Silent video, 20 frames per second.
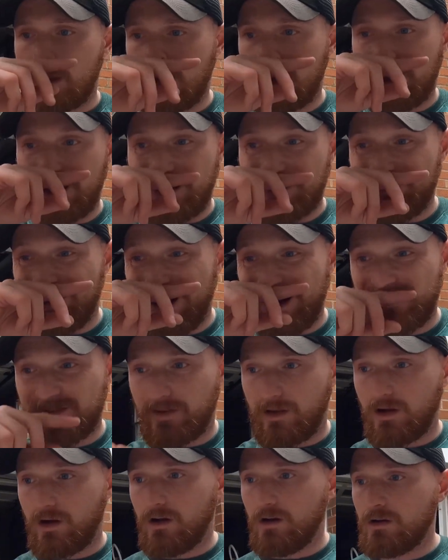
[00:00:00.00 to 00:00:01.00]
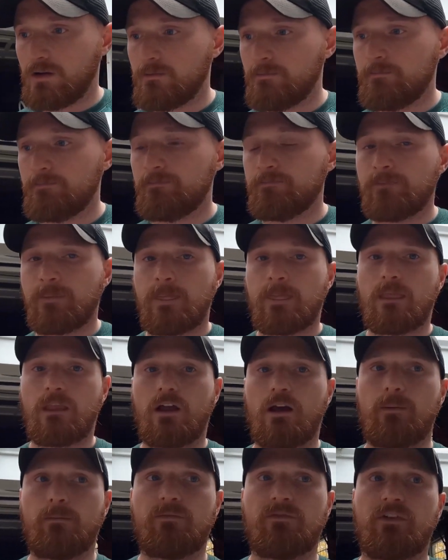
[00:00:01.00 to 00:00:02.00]
gonna get like a MaxxAir
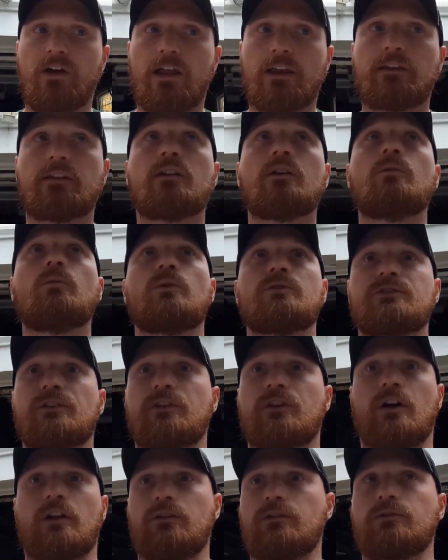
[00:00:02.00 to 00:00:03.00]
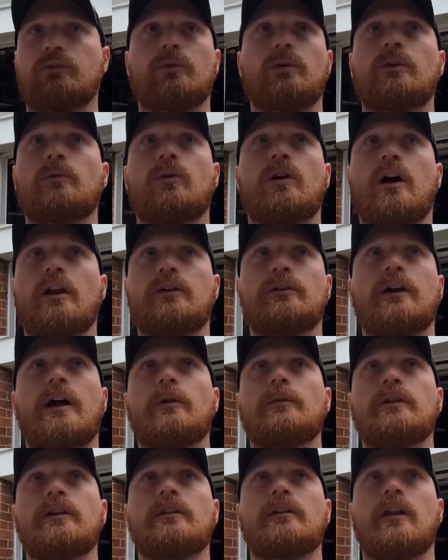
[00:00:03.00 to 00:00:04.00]
um, vent, we'll just cut through it, we'll cut
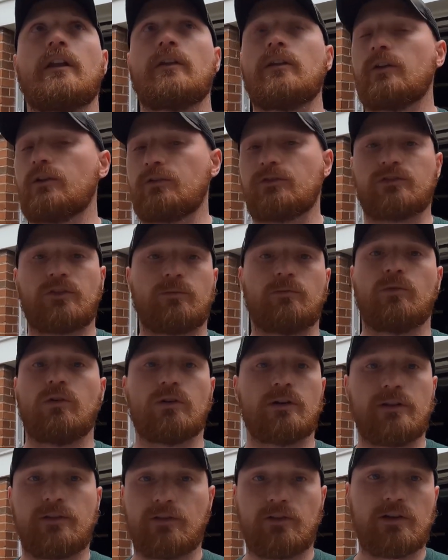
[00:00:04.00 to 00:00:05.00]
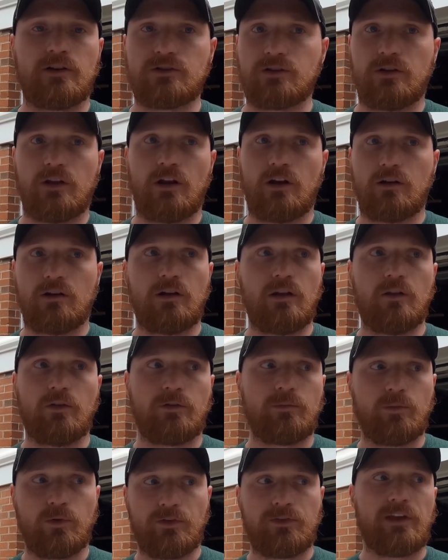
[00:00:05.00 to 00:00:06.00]
around it, and then there's just more insulation there, and
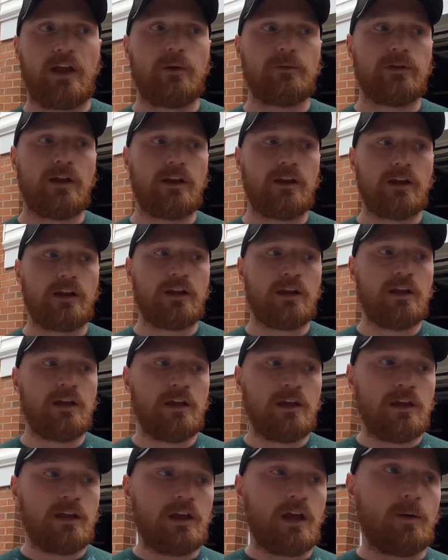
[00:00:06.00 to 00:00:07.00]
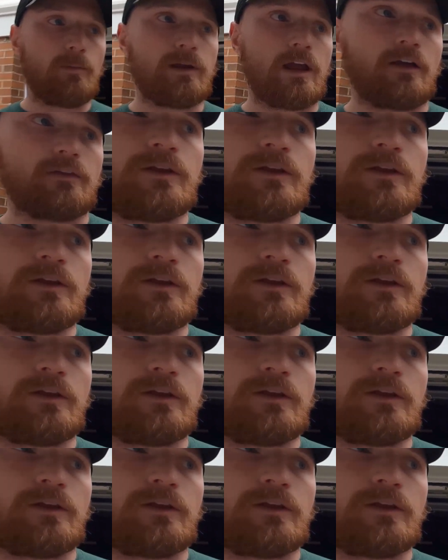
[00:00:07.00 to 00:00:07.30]
there's more sound deadening. Um, but